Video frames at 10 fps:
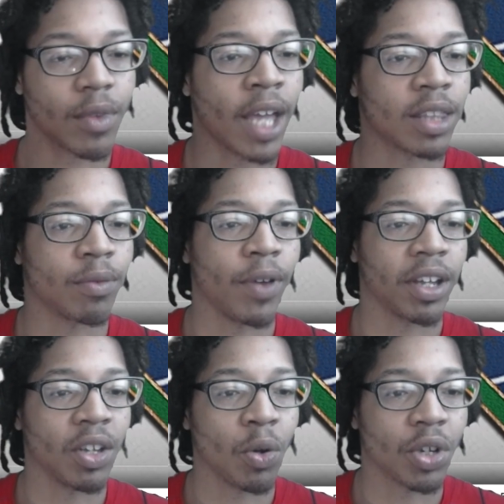at the
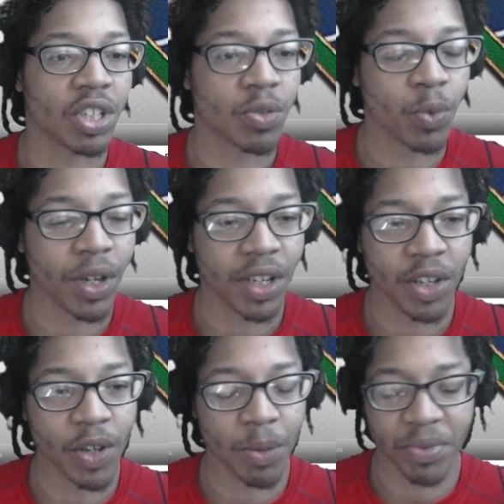fact Jokic is winning.
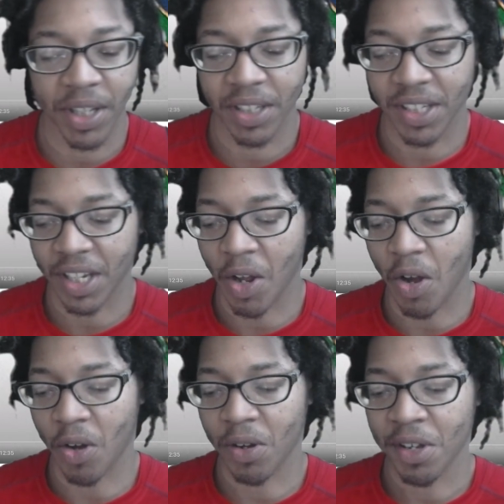You know what I'm saying? He's saying,
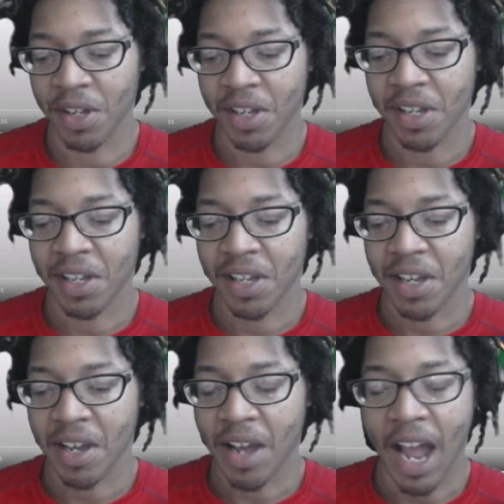oh,
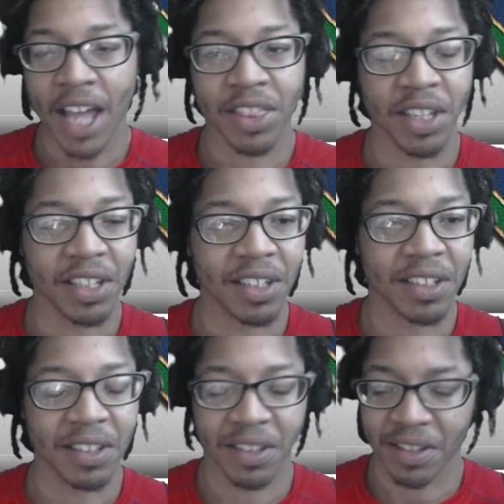I think
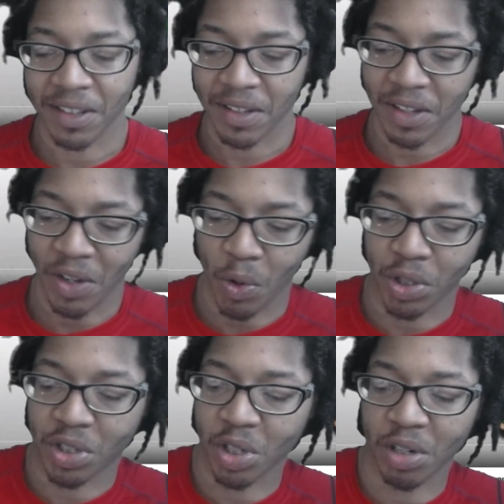
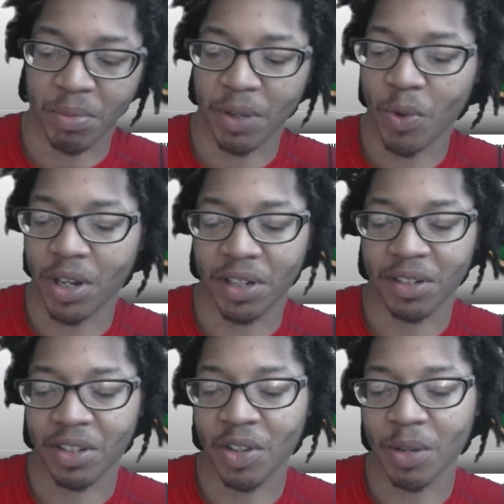Jokic shouldn't be
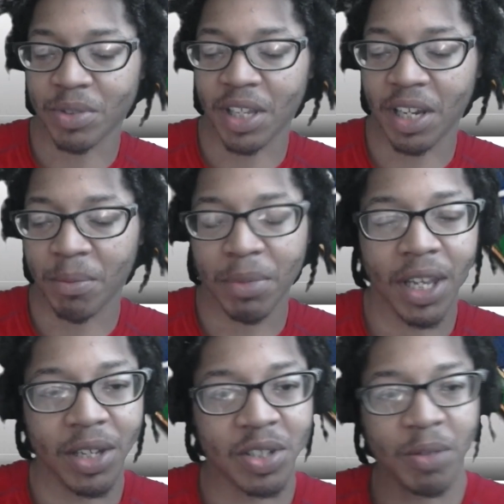winning. You get what I'm saying?
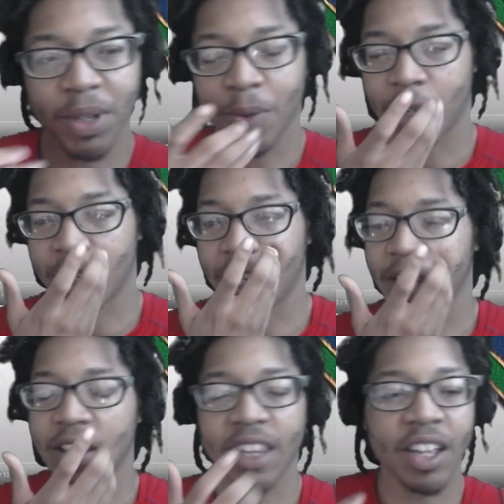Embiid should be winning.
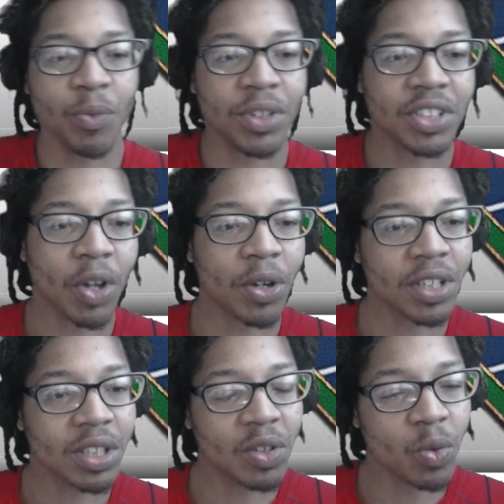And they're the ones starting
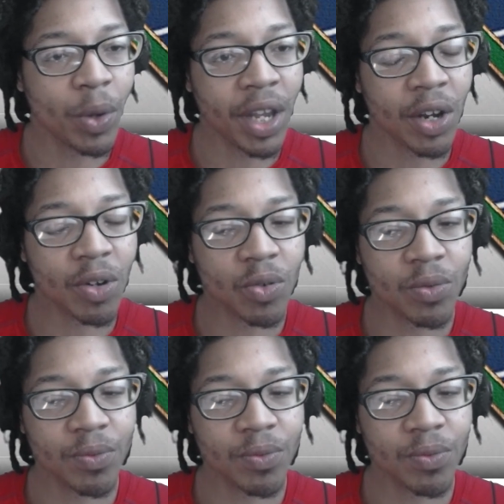this little weird,